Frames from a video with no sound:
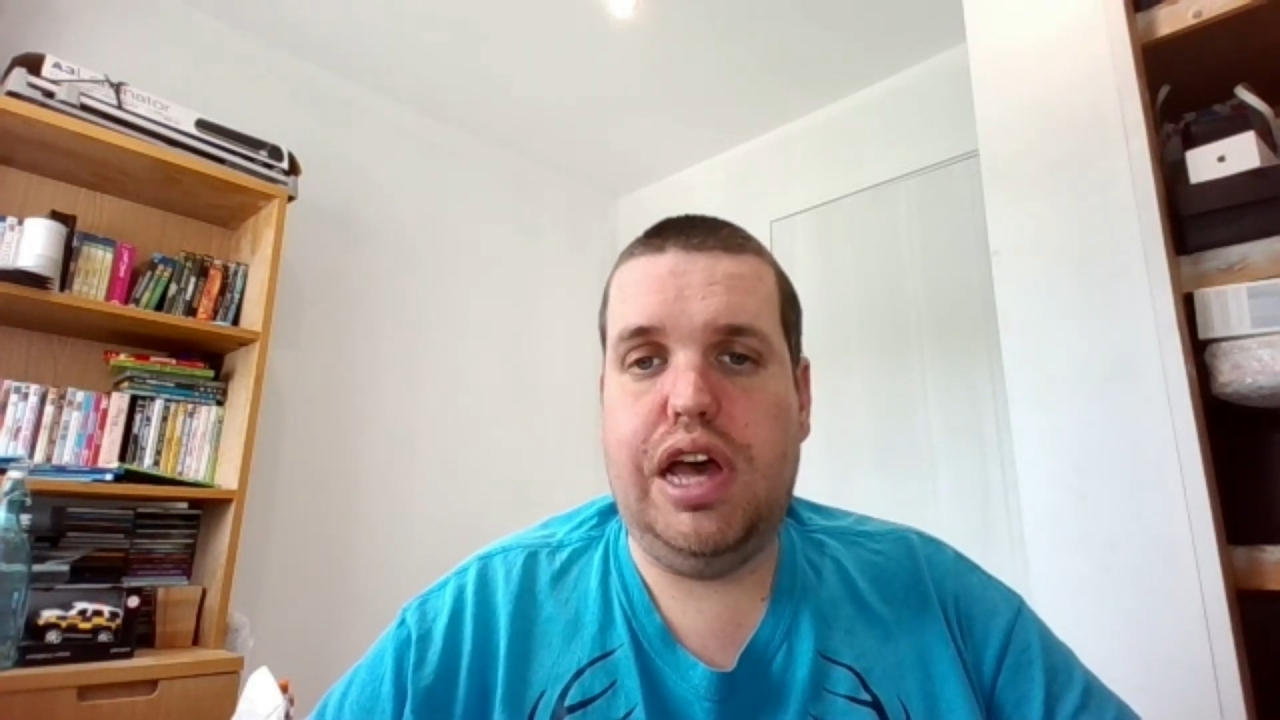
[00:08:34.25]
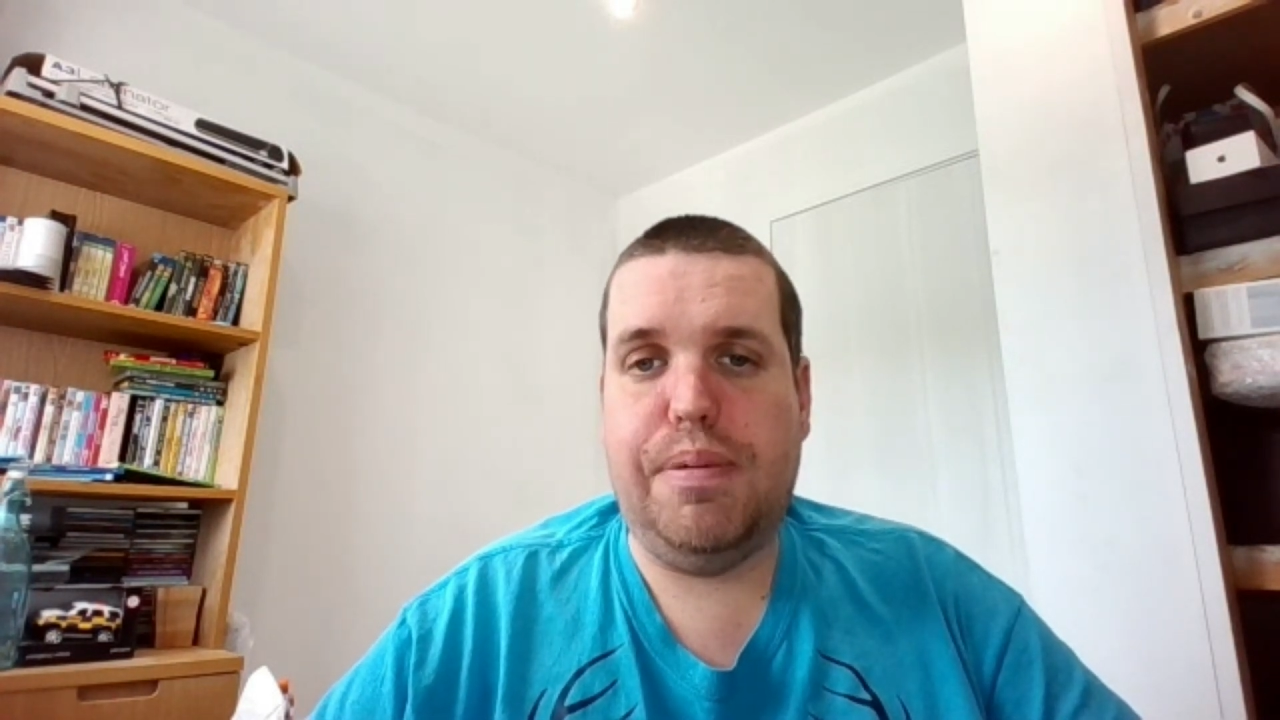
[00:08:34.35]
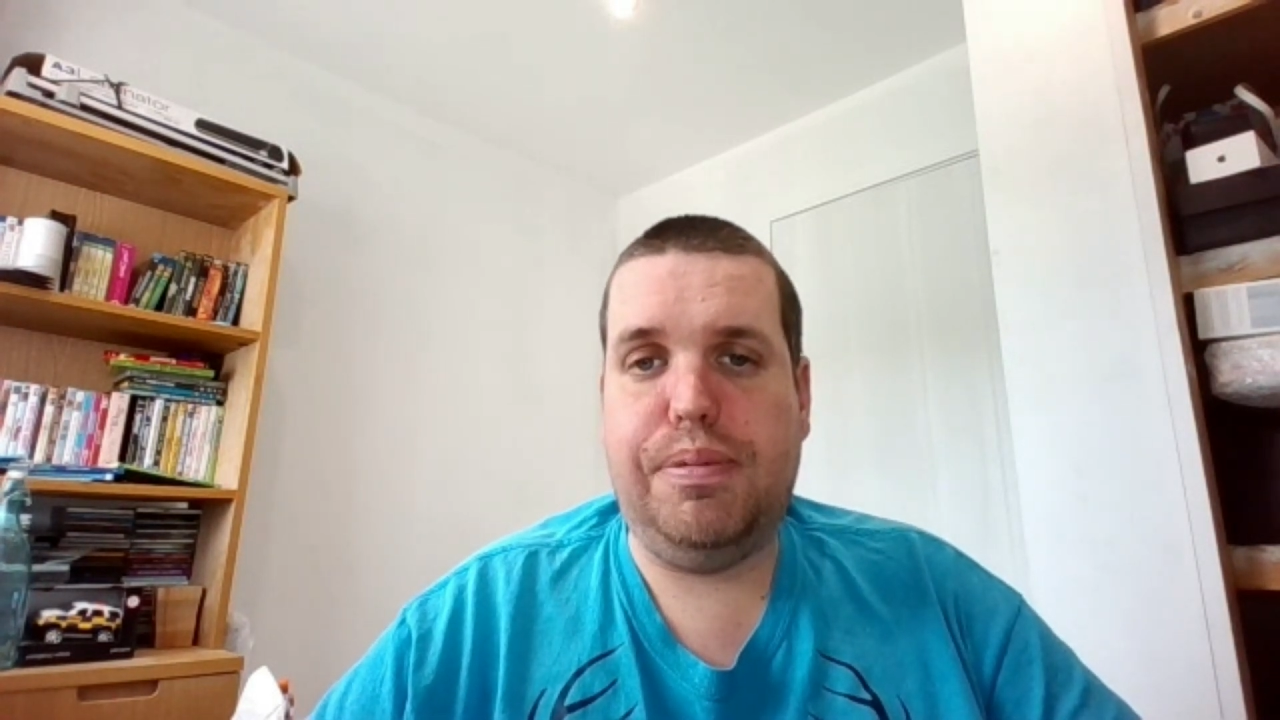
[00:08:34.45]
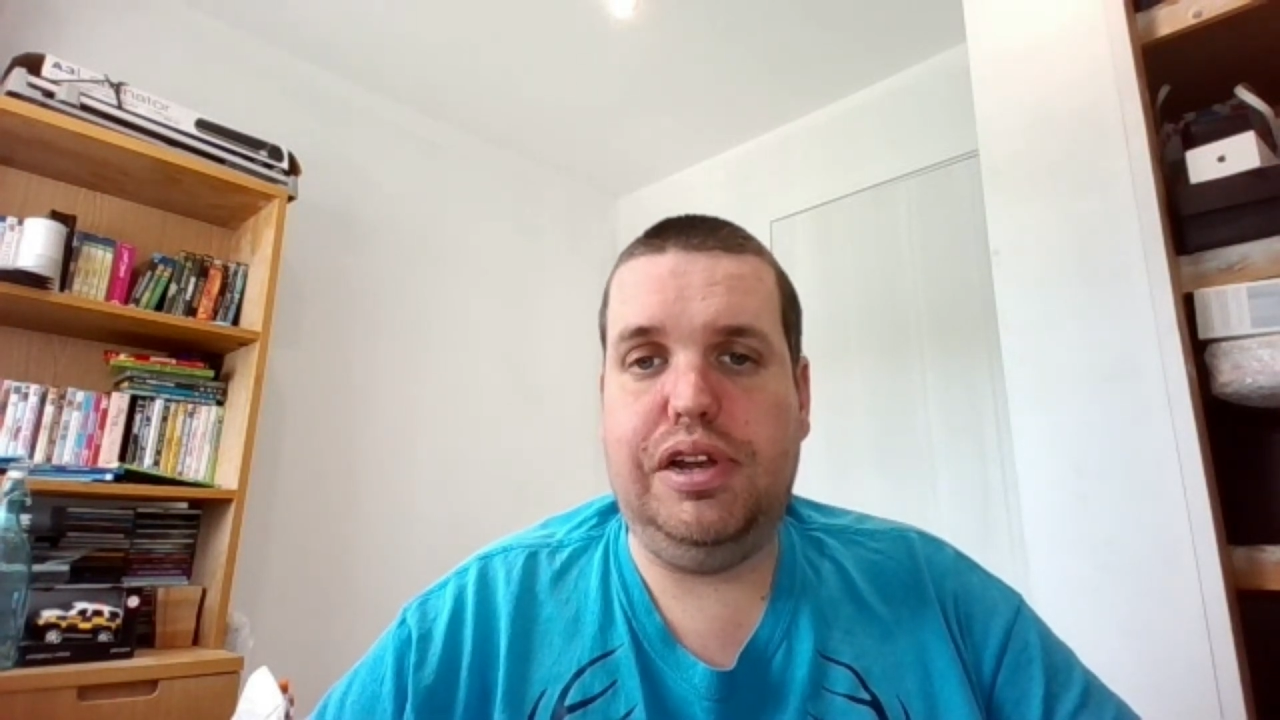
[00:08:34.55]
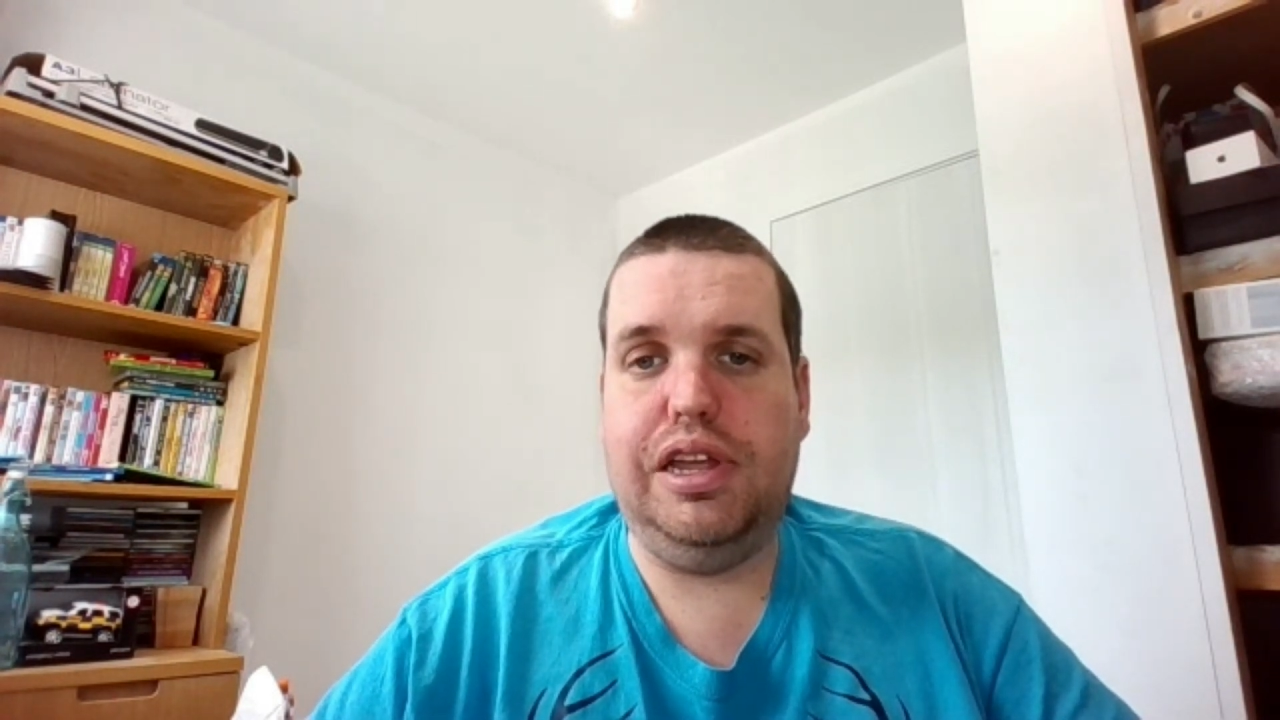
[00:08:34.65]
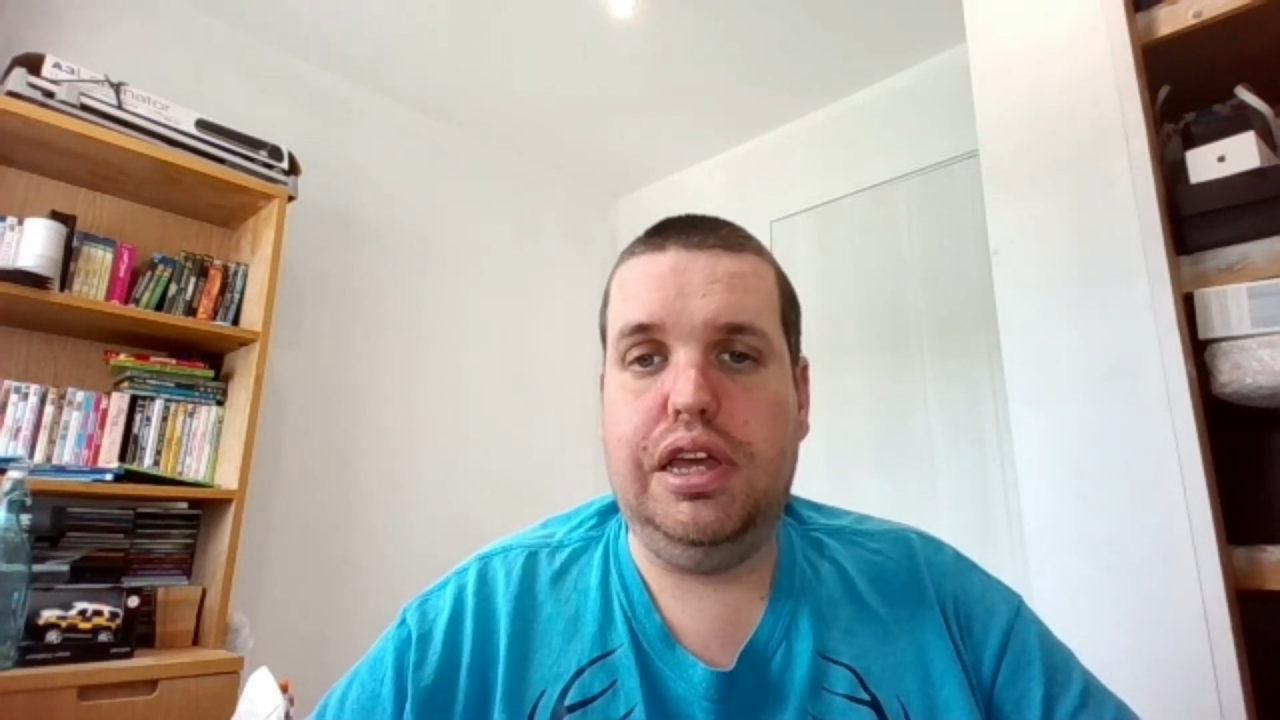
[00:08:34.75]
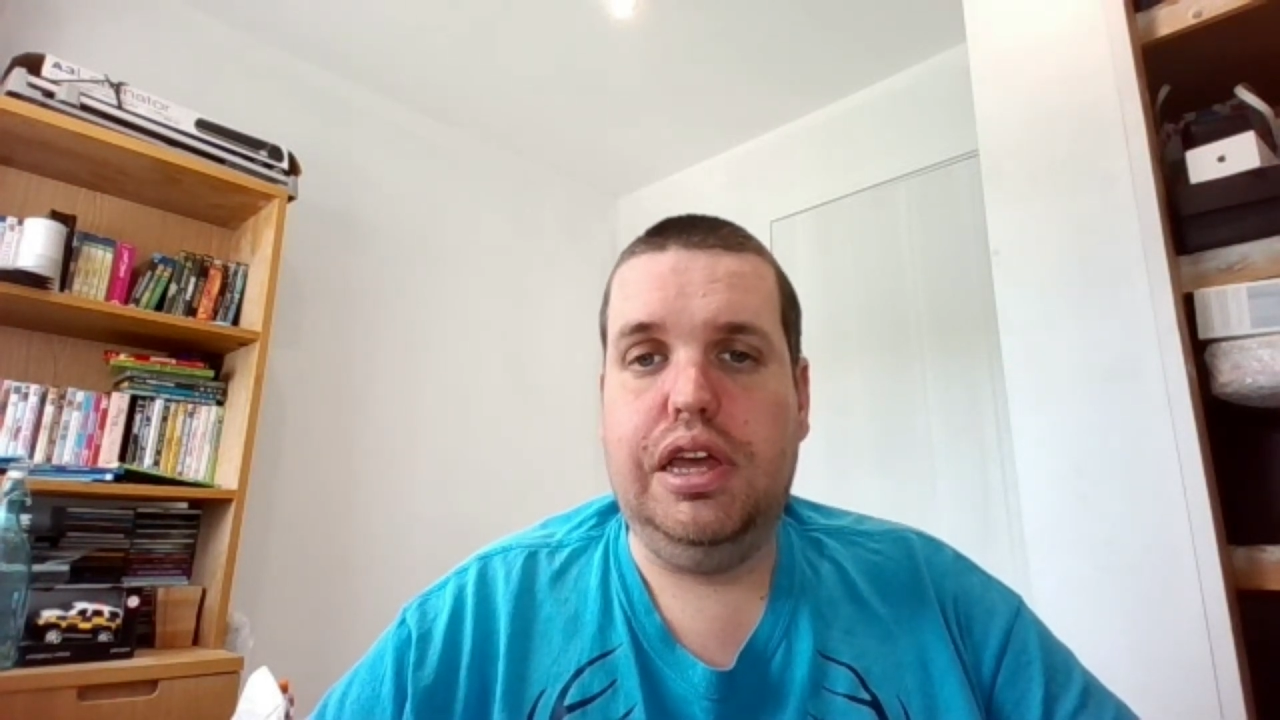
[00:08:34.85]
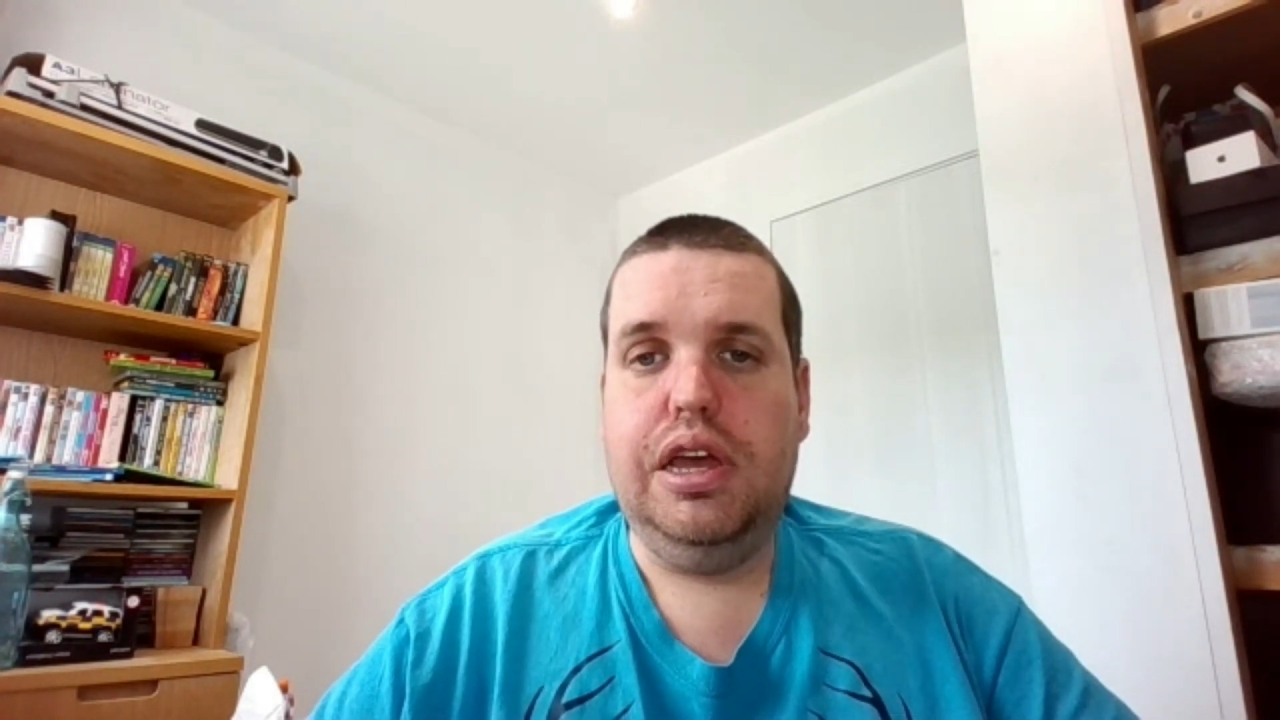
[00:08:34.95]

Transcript: happily